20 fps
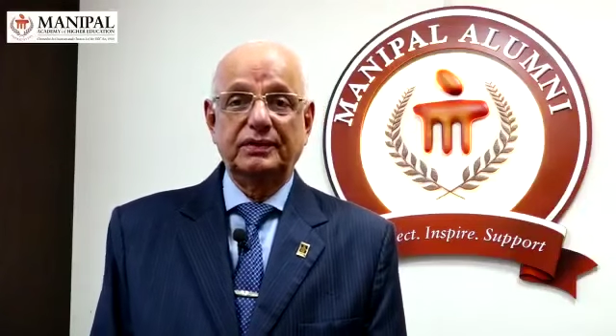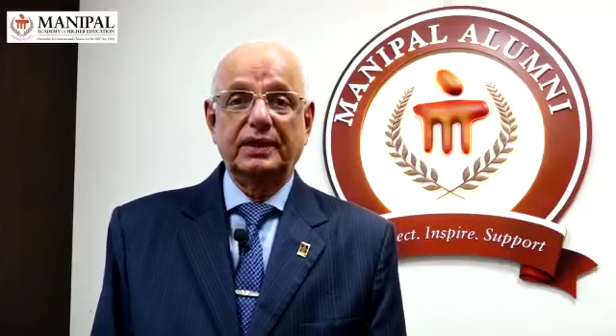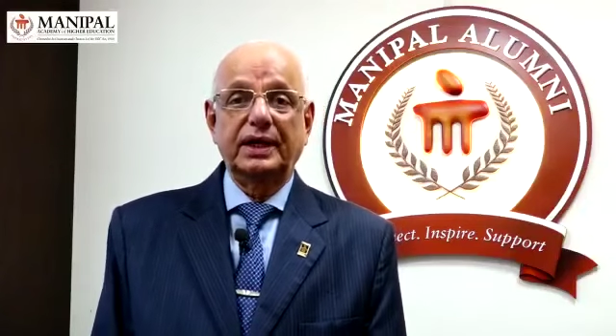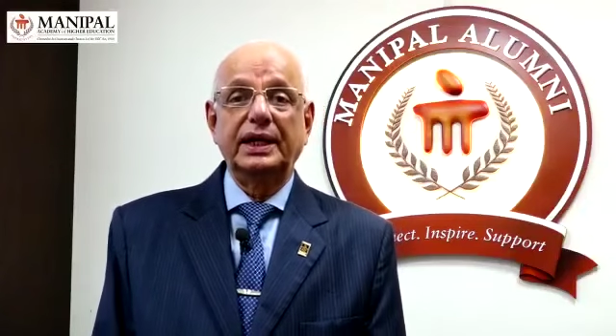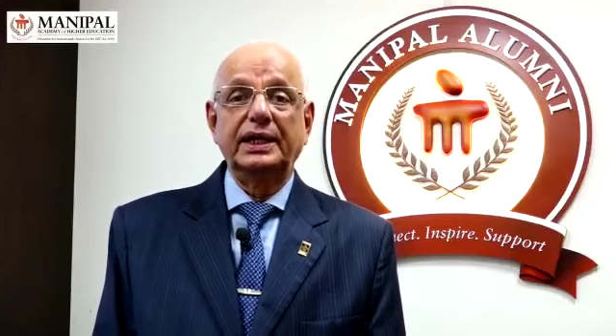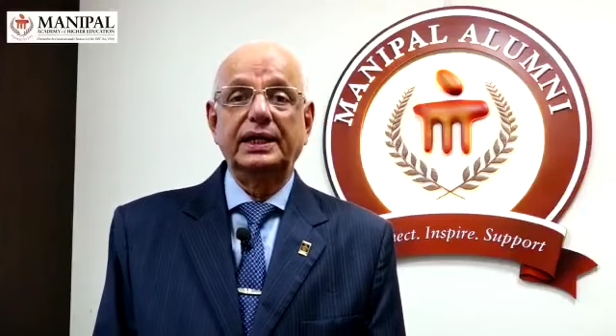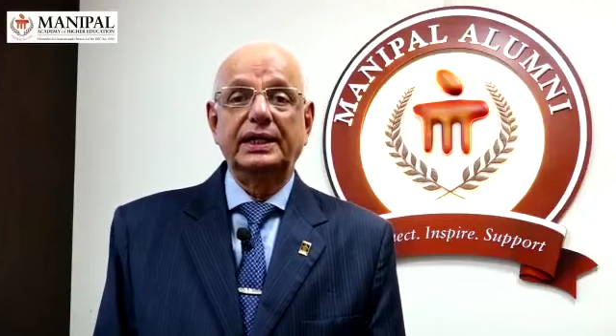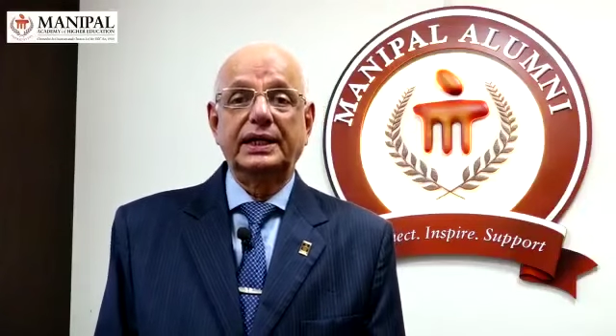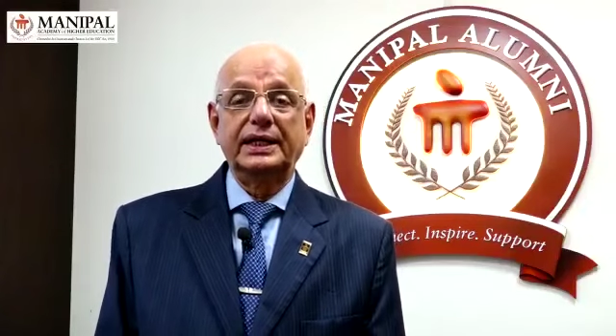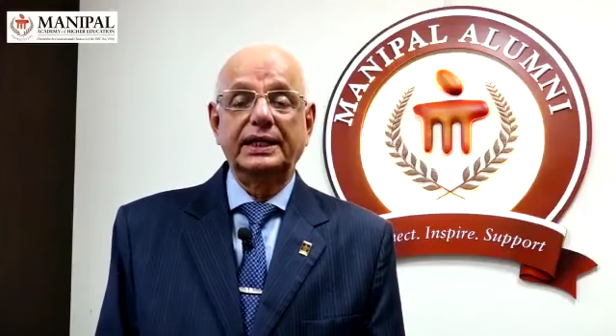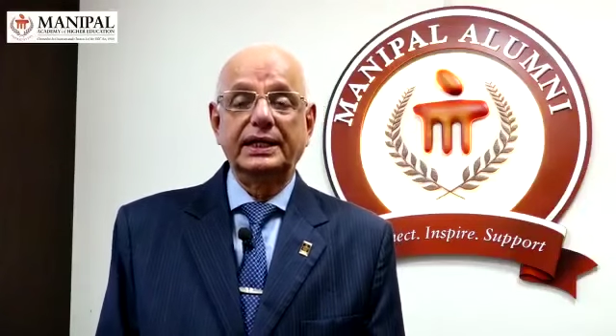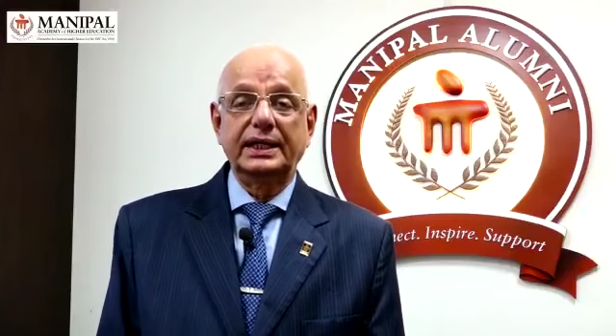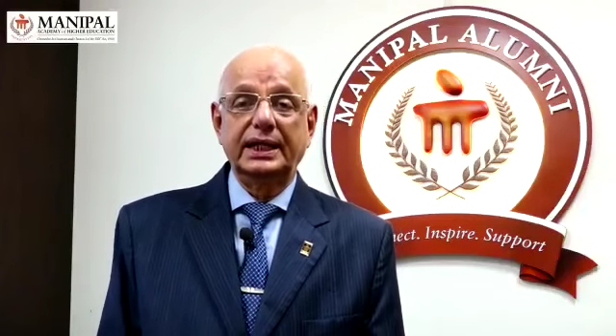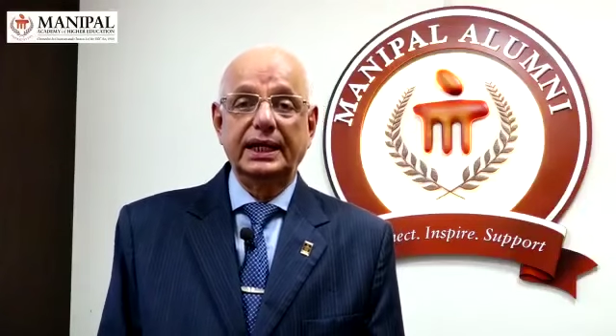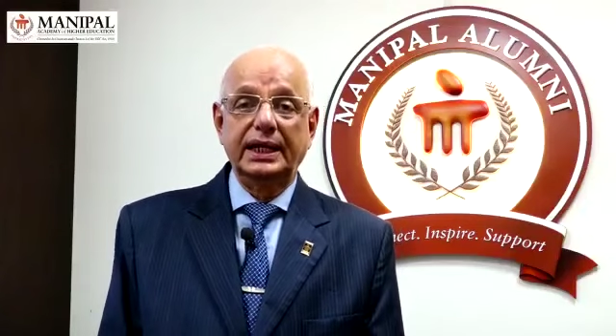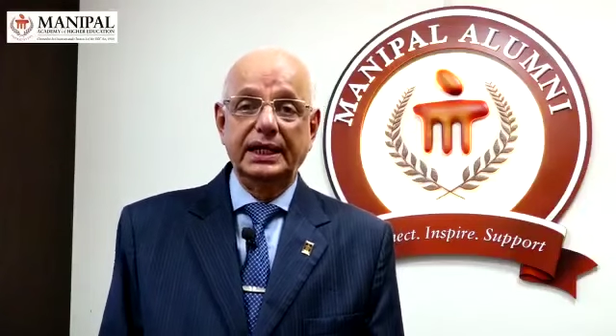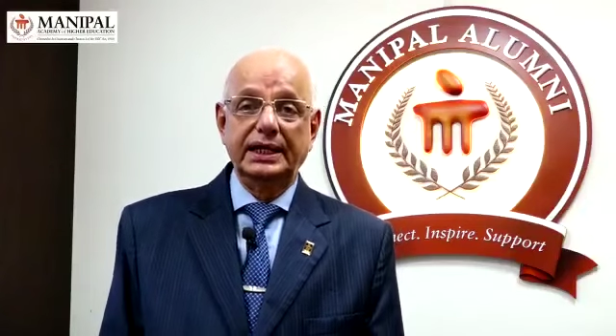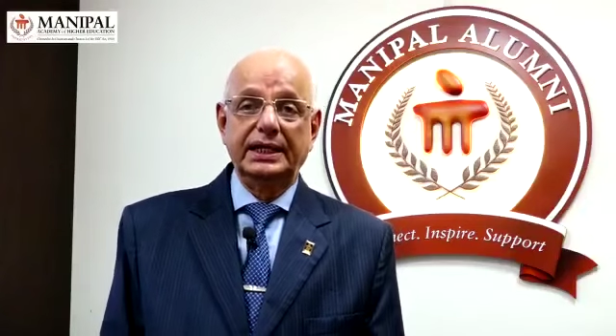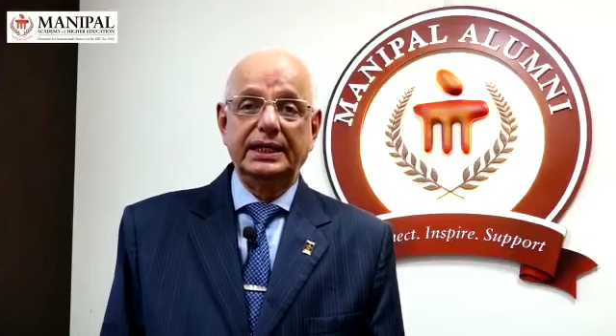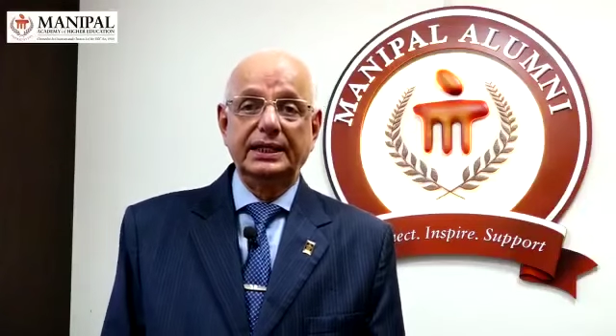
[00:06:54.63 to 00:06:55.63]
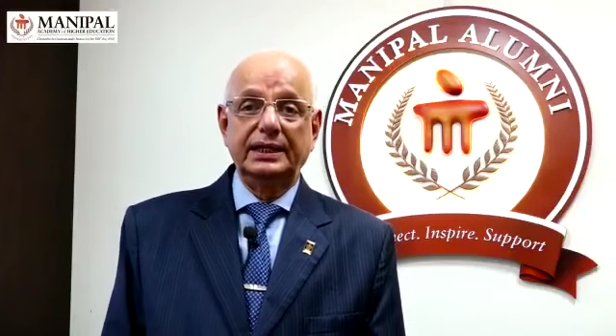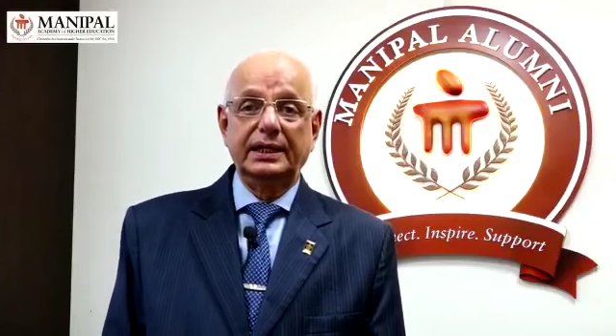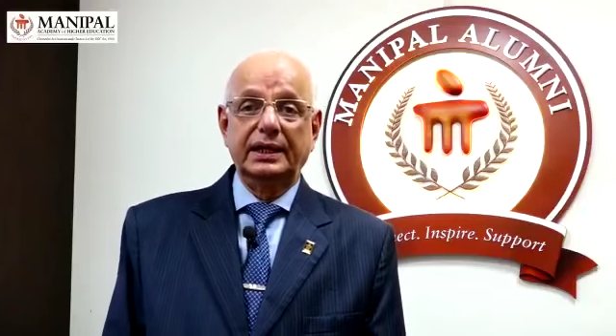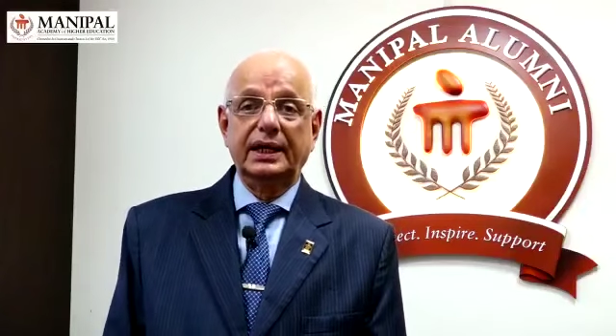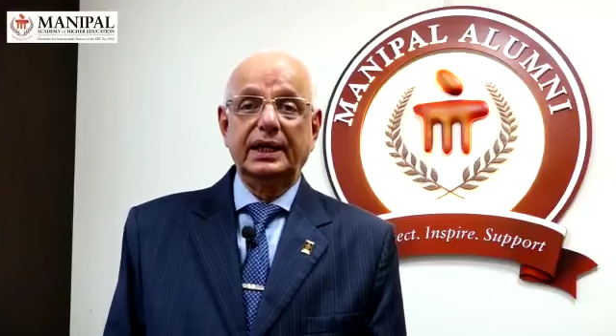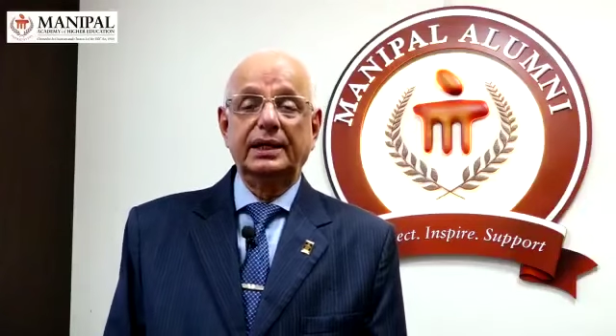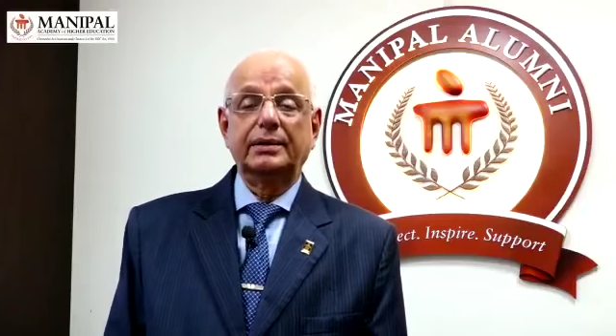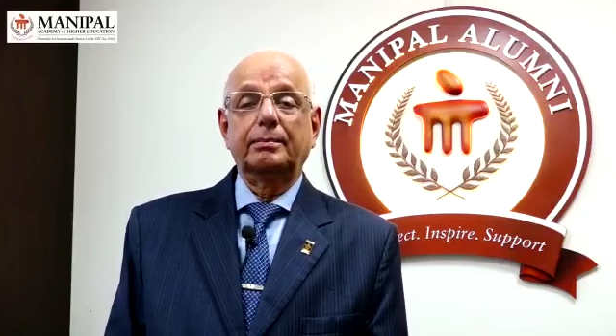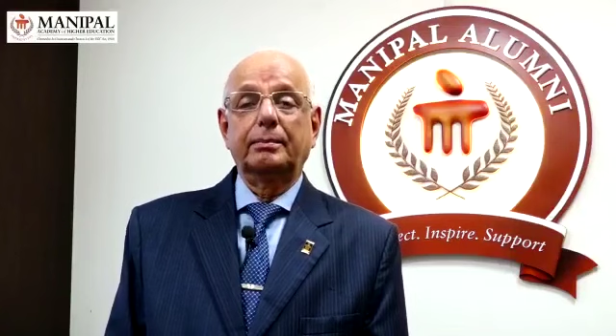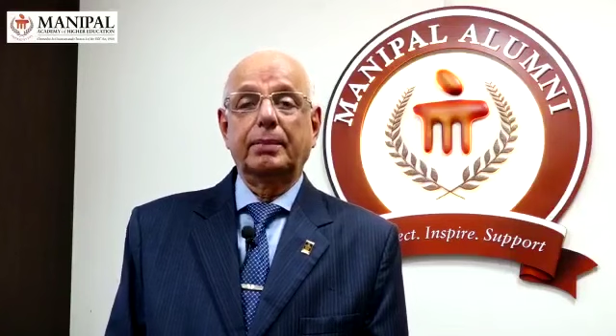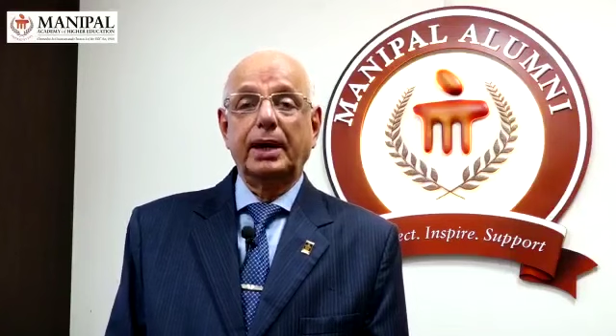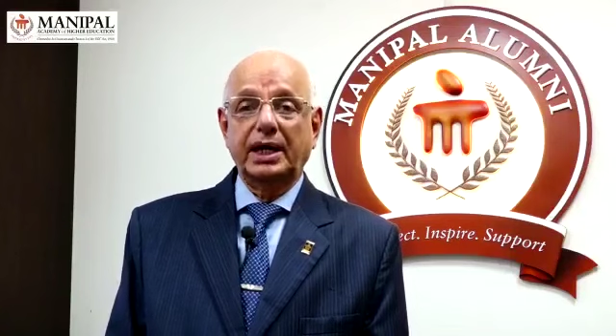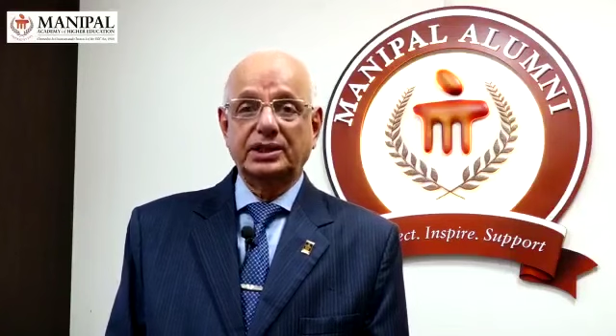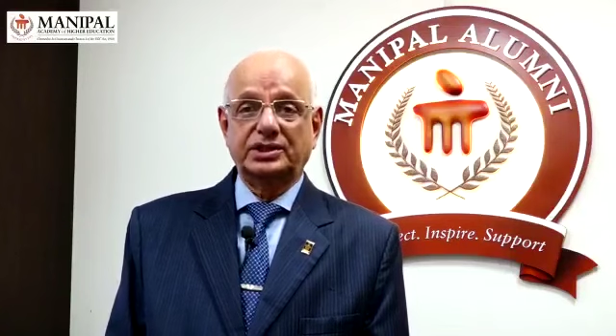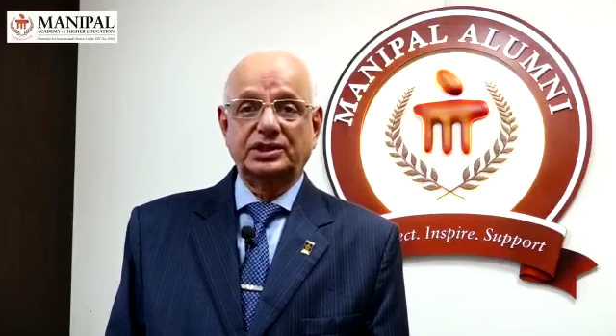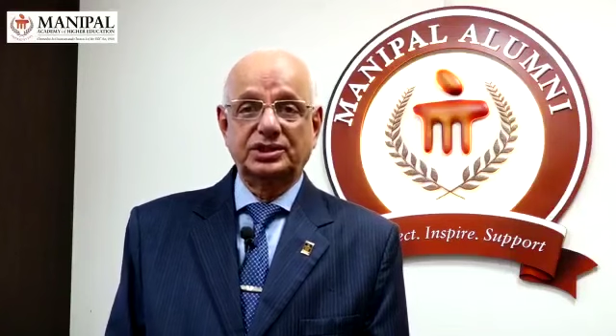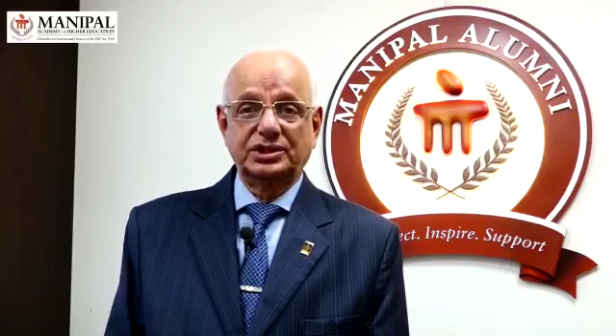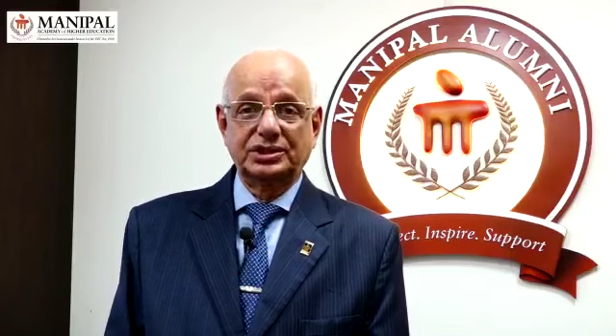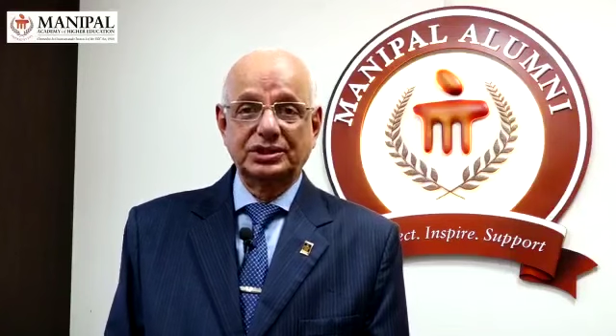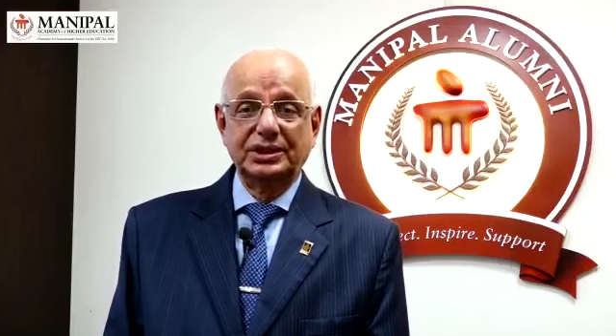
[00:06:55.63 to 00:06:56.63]
1989
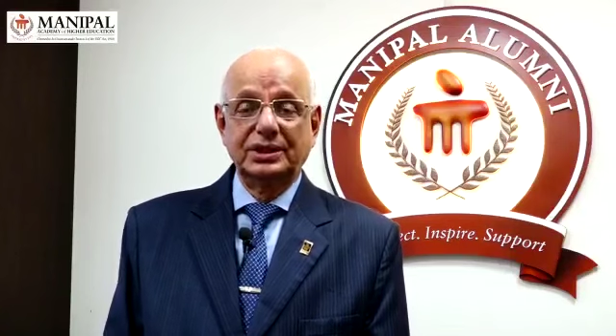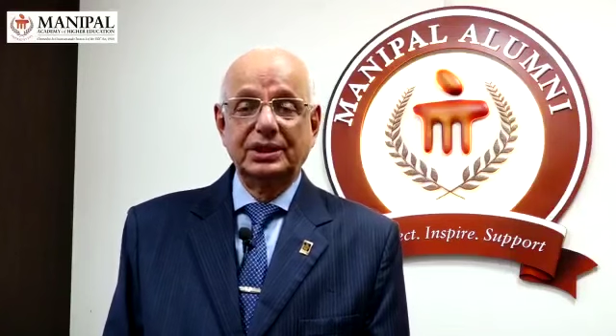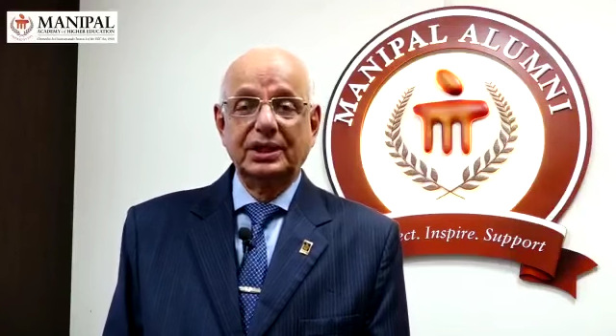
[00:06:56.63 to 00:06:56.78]
batch